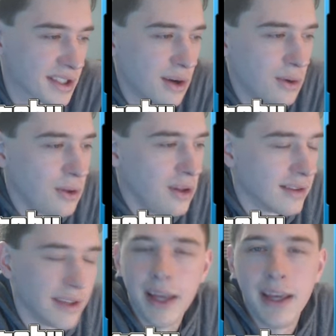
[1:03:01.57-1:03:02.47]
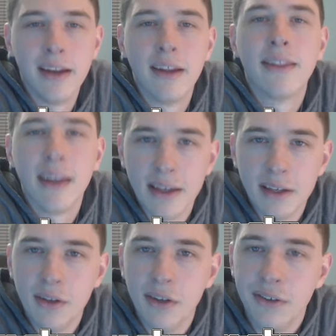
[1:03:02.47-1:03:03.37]
Cole Lane, thank
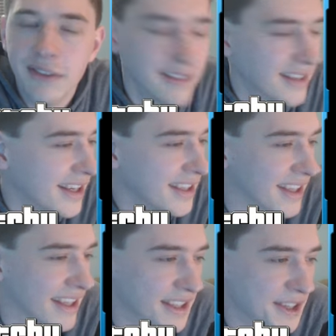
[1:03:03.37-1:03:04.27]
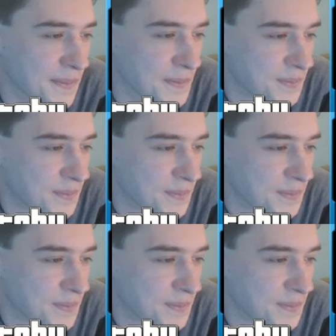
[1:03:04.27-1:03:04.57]
you, dude. Thank you, thank you.